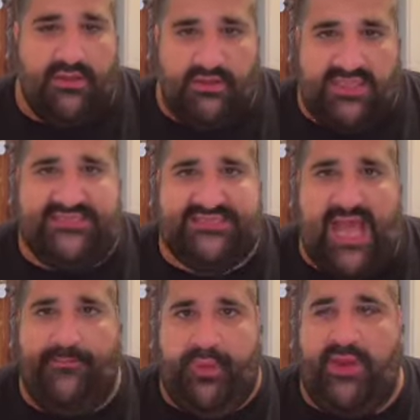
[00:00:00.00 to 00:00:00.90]
Let's
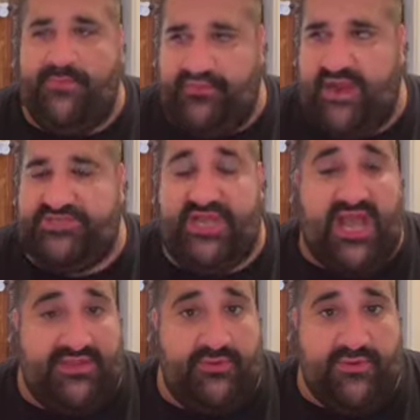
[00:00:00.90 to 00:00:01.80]
stop putting pressure
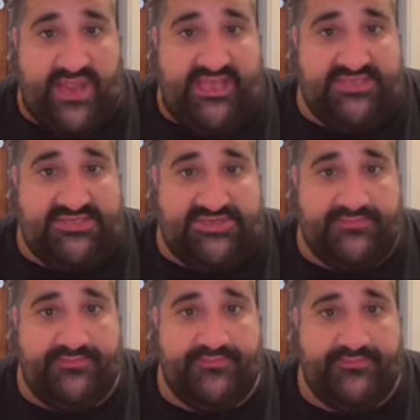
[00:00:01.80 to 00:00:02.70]
on the Rays
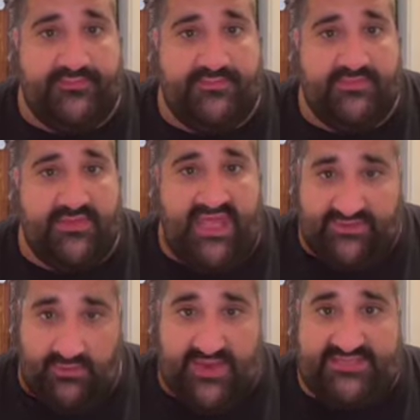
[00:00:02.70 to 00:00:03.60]
and
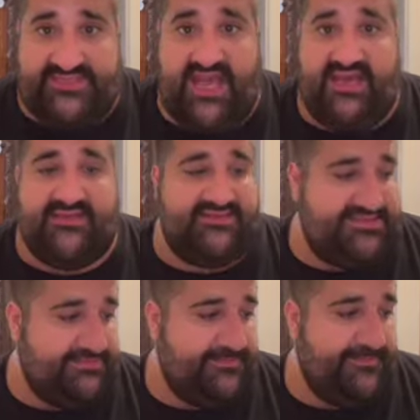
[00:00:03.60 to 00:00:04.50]
the Red Sox.